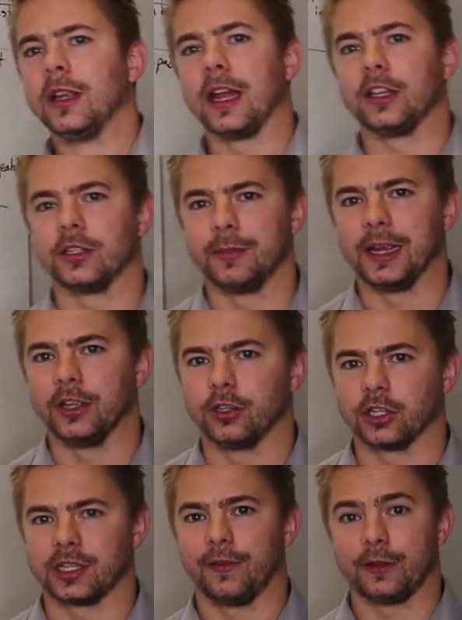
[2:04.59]
That doesn't mean you're
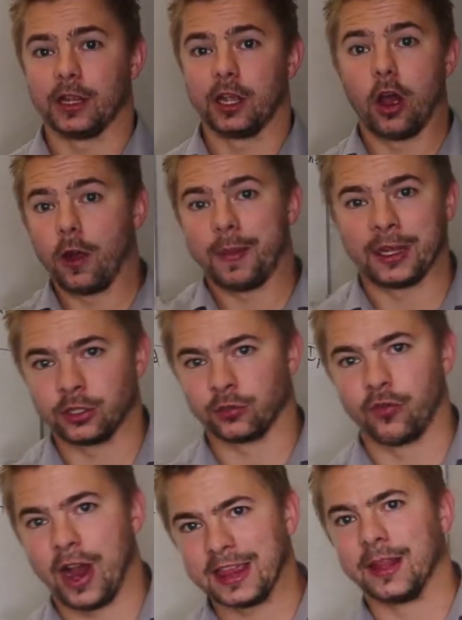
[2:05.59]
just lifting the iPad just
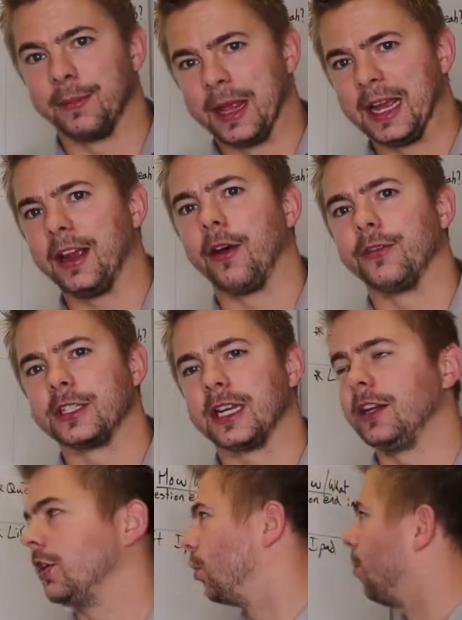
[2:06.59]
randomly. Obviously,
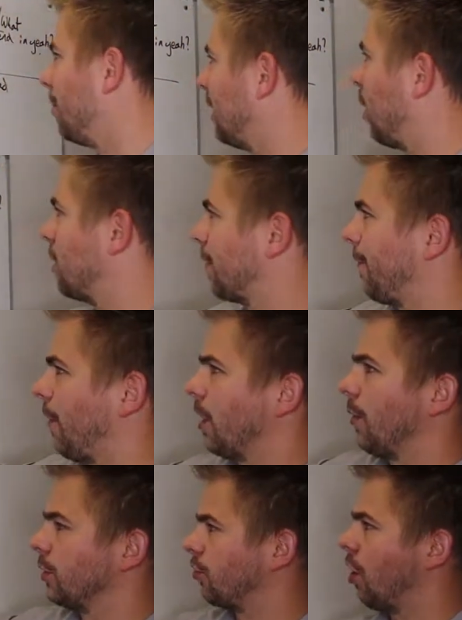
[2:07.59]
you normally like to
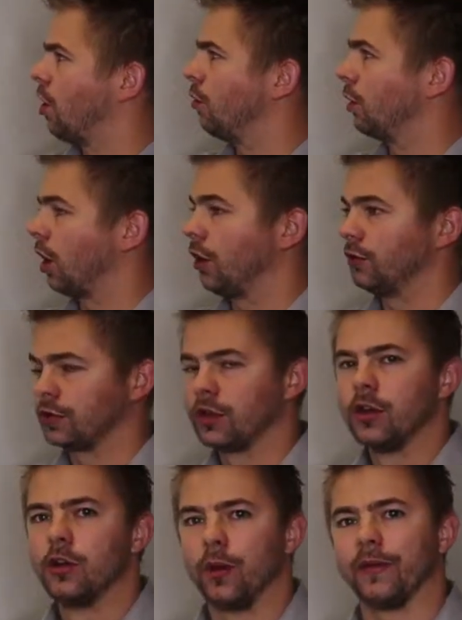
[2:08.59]
follow a trial close
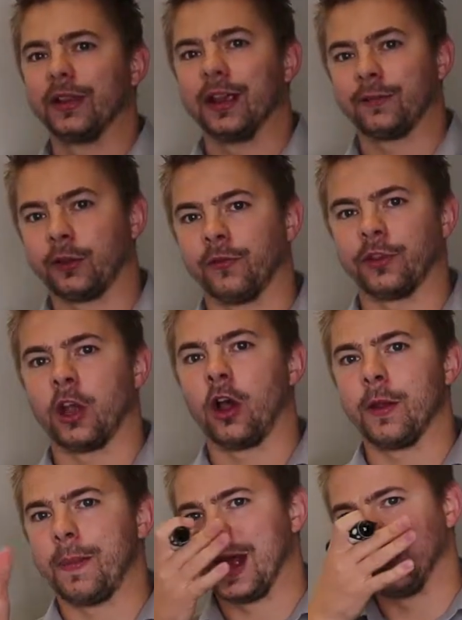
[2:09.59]
with a lift of an
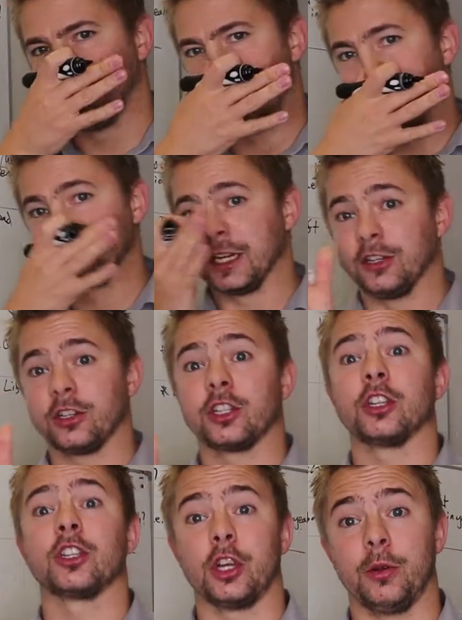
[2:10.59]
iPad, but obviously you just
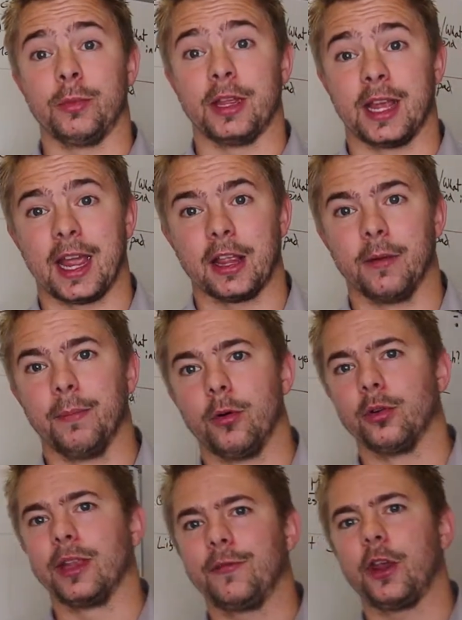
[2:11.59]
assume that they're getting on
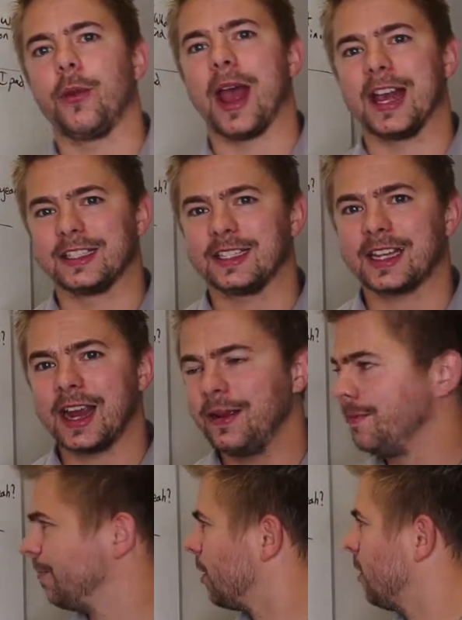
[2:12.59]
board. If you
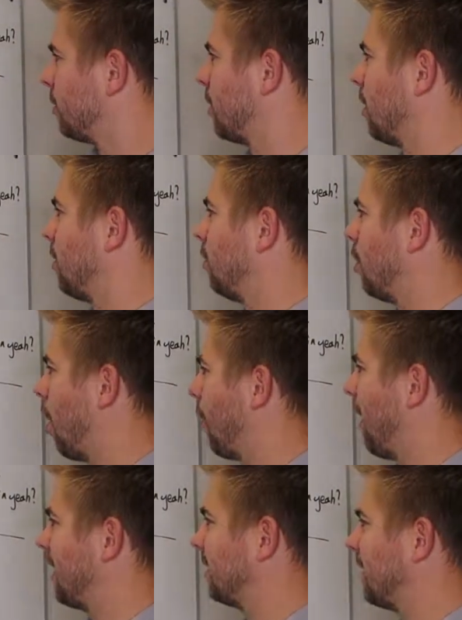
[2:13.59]
hesitate, so
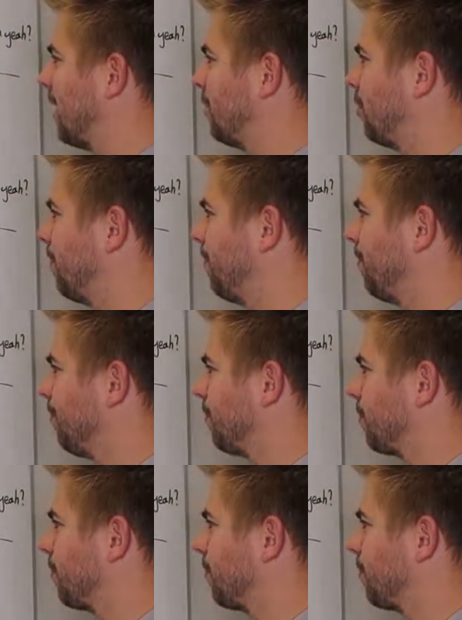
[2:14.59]
no hesitation.